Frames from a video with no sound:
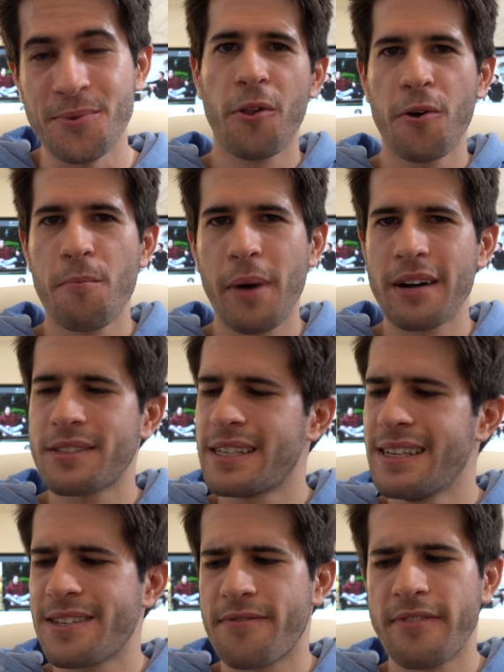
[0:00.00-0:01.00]
Although
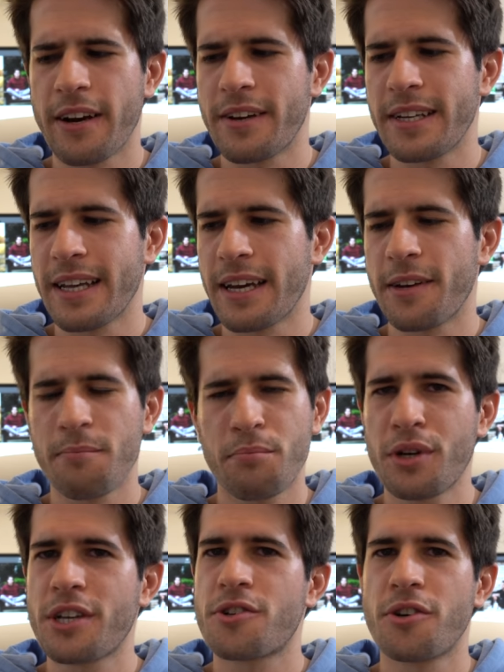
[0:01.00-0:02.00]
Bounty is very dead, I'm
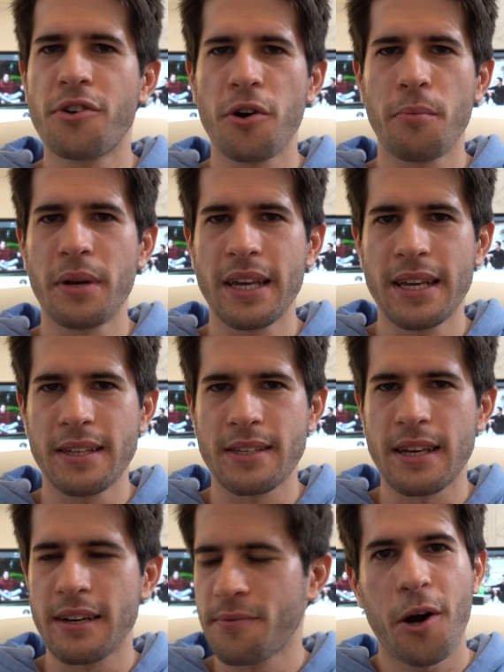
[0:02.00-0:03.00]
pretty sure nobody eats that.